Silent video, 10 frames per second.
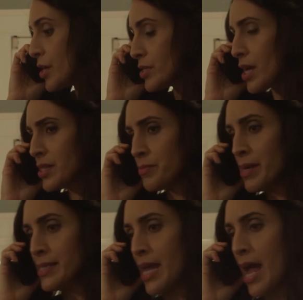I just got to
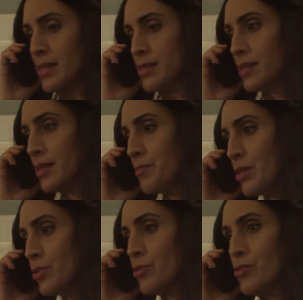my dad's. Let
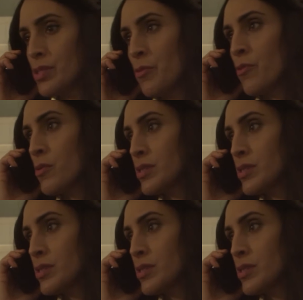me look through some of her